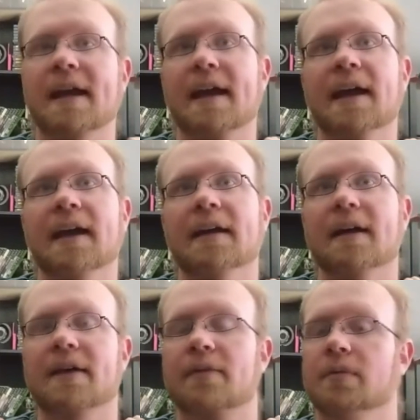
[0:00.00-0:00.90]
and
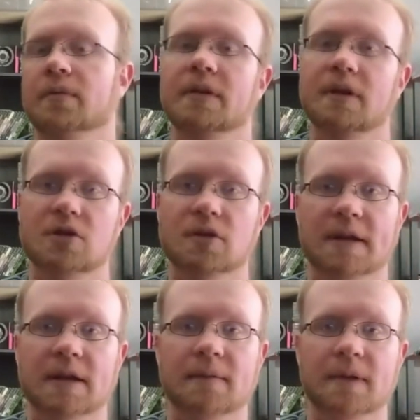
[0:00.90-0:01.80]
I've really
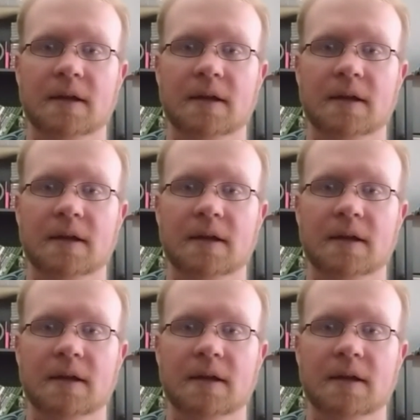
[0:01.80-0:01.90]
enjoyed it.